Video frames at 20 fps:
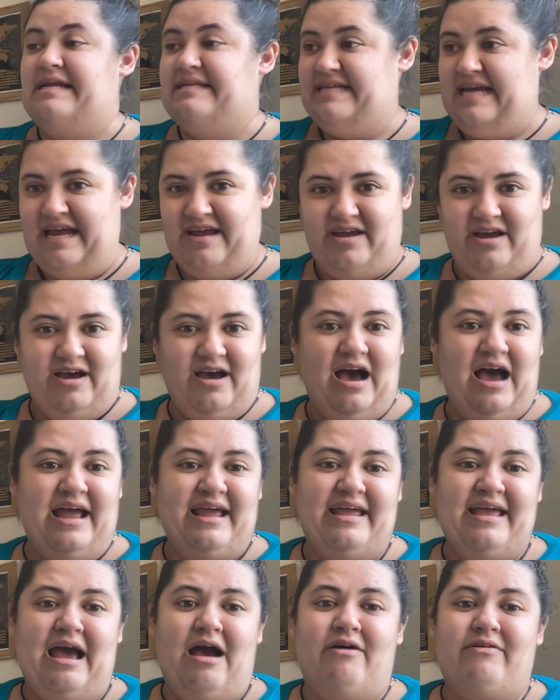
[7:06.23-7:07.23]
take a
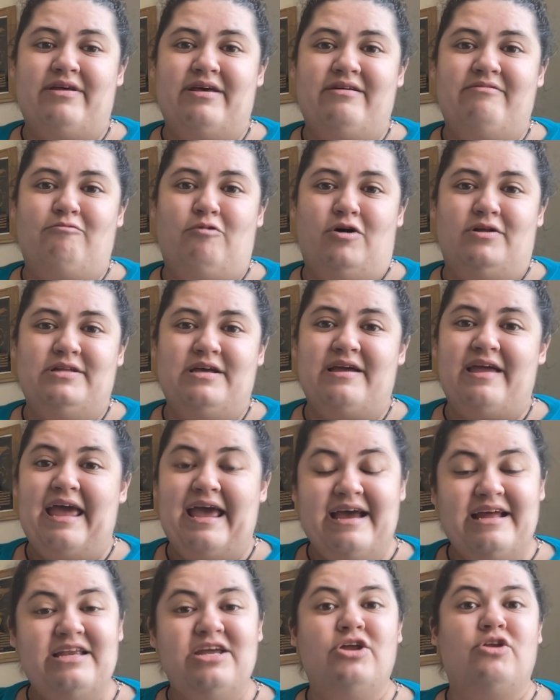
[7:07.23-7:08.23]
hike out at Walnut
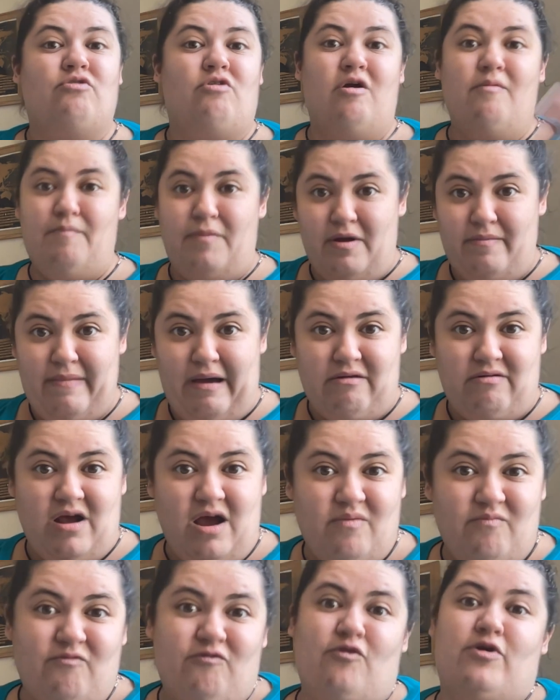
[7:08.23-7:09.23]
Canyon or up on Mount
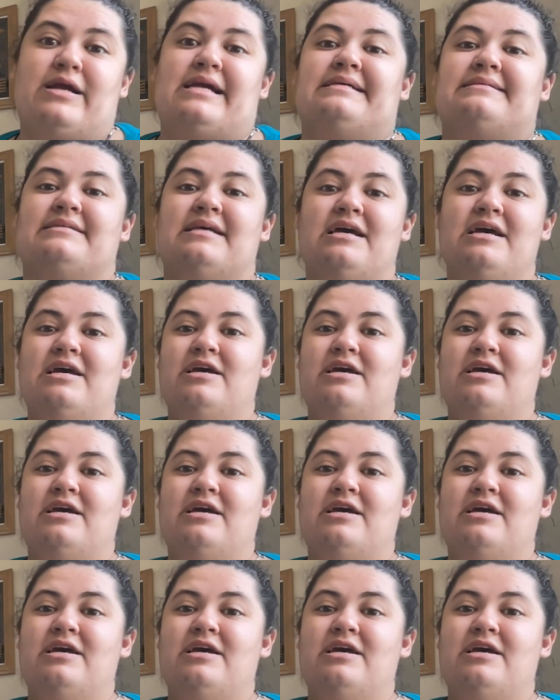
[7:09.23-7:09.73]
Humphreys.